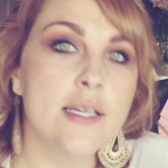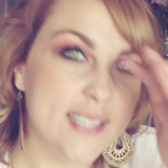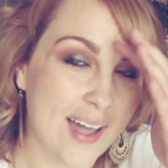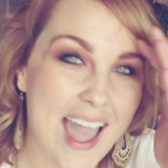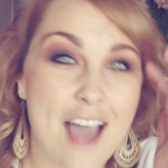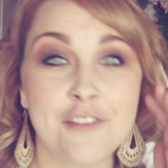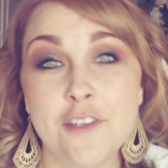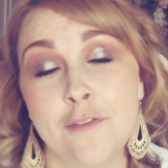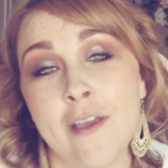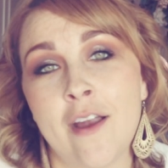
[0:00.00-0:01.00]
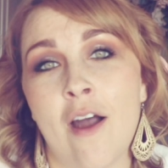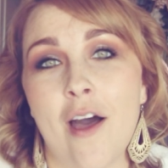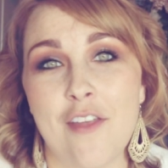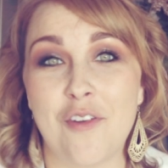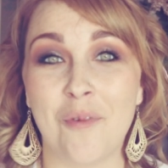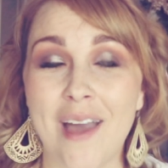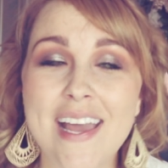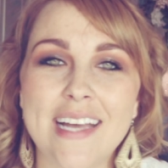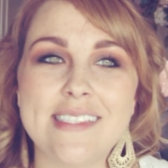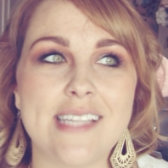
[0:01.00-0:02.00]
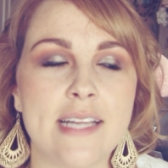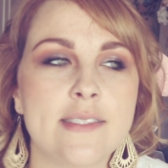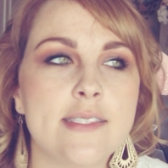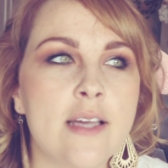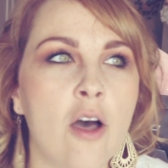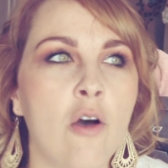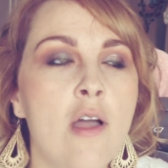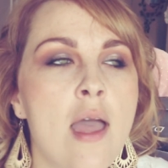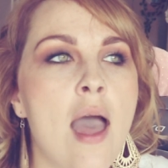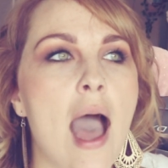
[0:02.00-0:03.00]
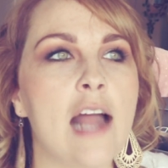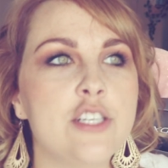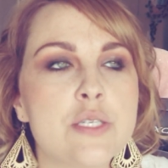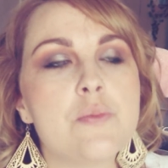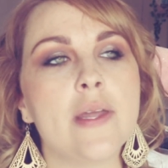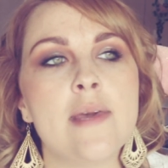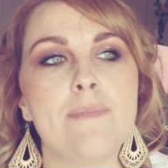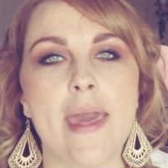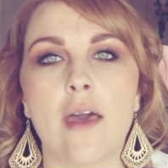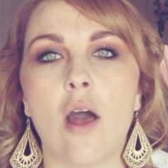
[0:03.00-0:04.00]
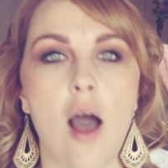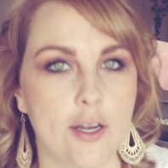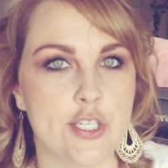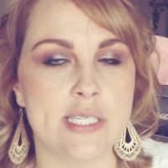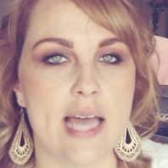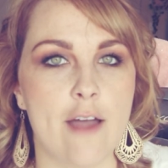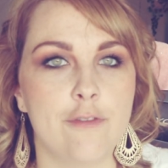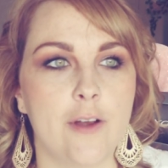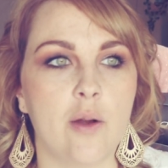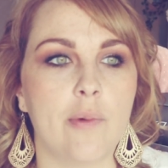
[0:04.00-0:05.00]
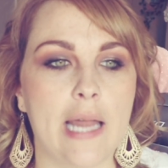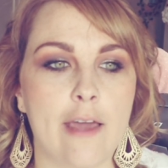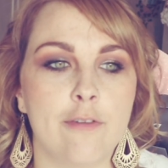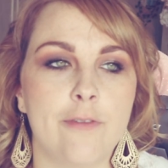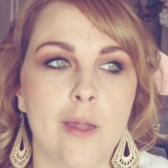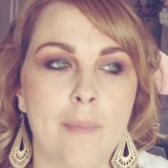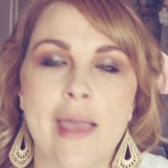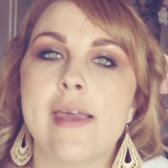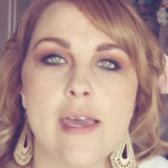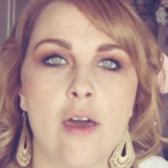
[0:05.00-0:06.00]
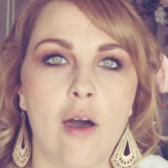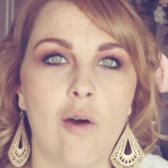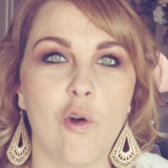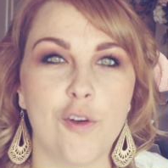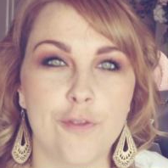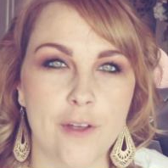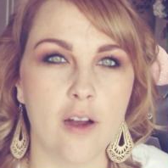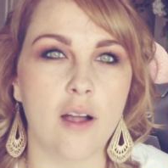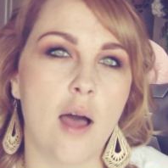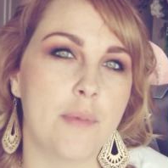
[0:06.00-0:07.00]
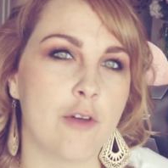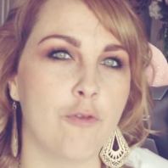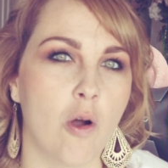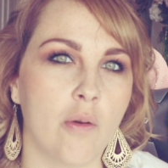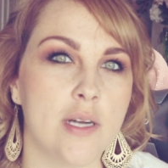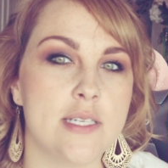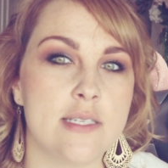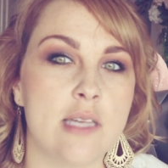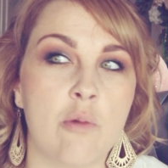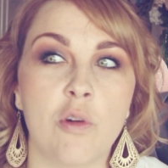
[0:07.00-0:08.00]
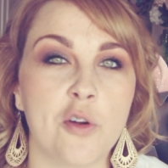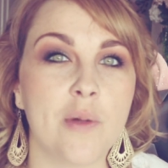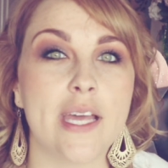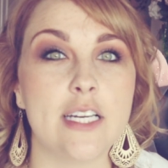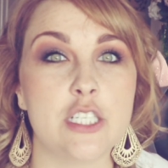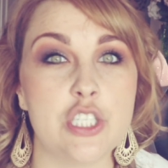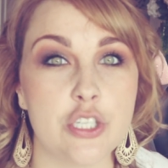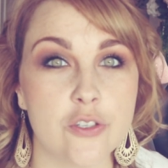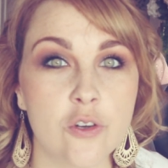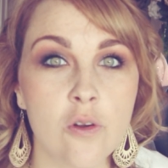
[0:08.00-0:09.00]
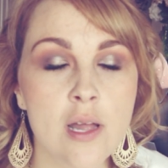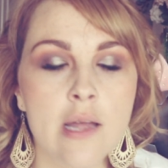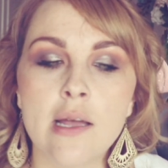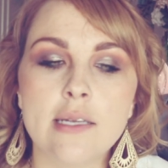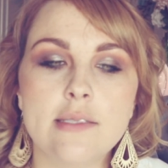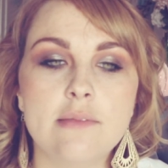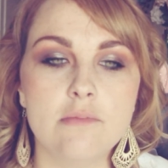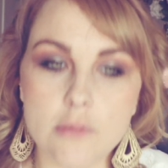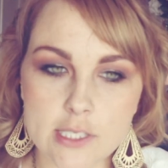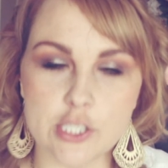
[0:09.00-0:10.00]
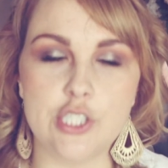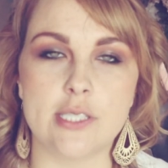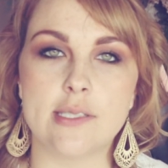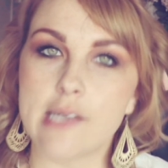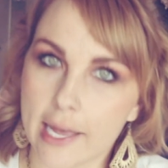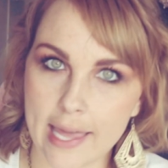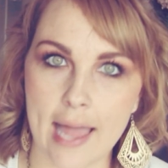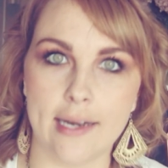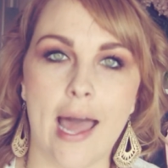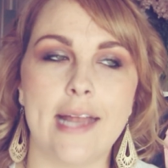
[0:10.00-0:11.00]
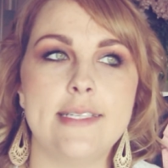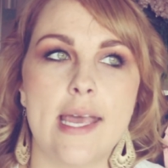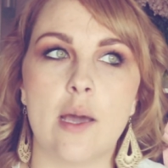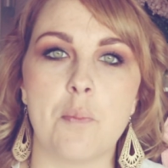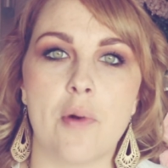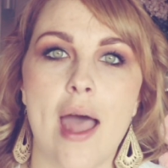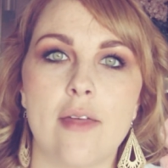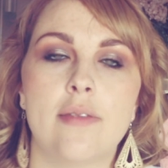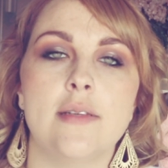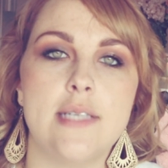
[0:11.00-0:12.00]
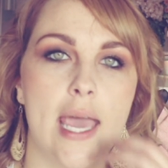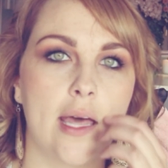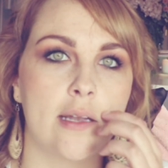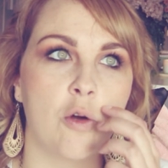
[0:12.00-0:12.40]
So I have to figure out other ways. And so I just really make a conscious effort when I feel my ego or fear coming forward to say, what are we gonna do? To just, again, kind of take a breath and take an